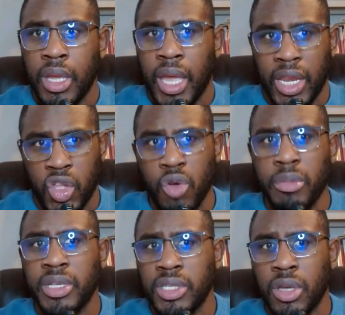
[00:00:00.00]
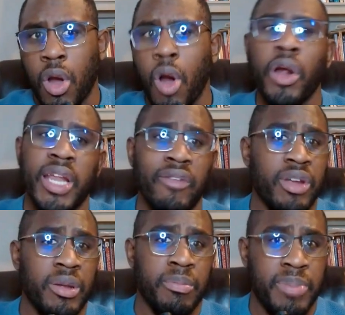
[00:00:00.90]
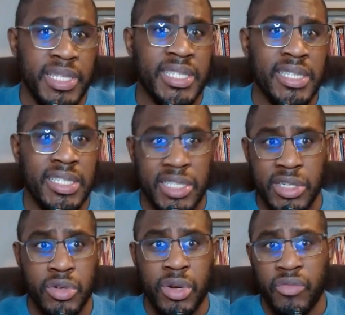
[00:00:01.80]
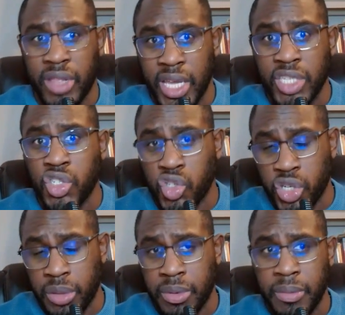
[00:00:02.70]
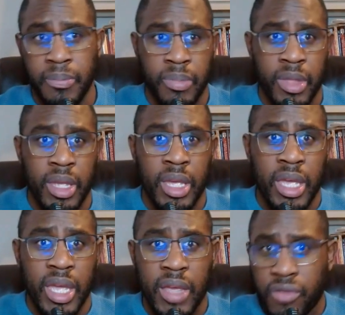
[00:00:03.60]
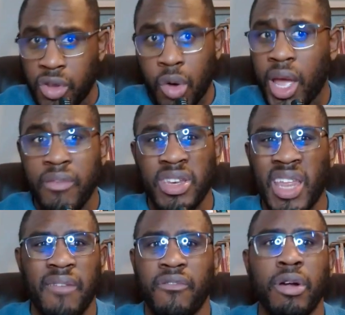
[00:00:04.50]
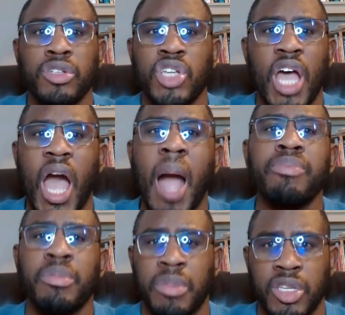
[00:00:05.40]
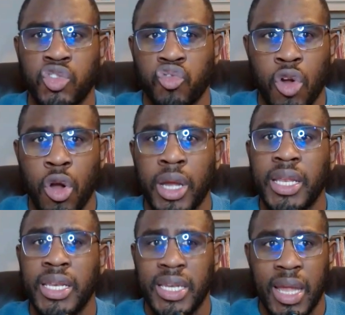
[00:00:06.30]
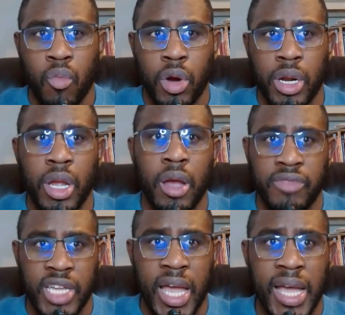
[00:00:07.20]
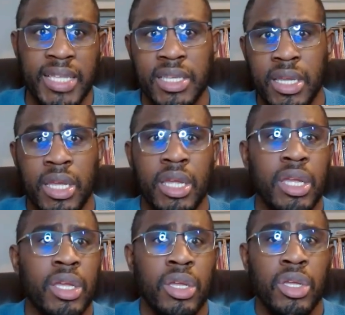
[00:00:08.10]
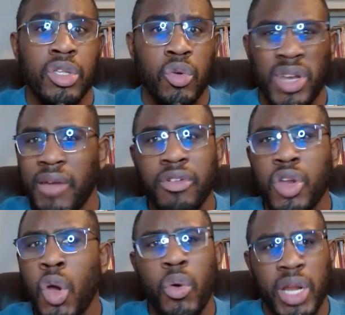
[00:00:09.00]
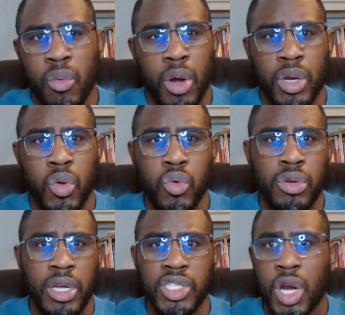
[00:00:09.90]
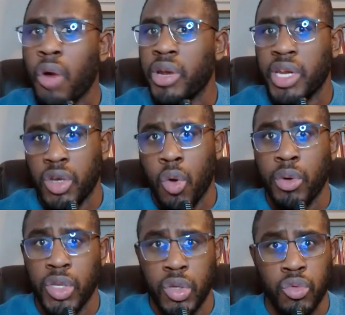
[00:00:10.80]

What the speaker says: And humans are in every business deal and relationship. If you don't have a diverse, optimally strong network of ties, you'll never know anyone who doesn't already know what you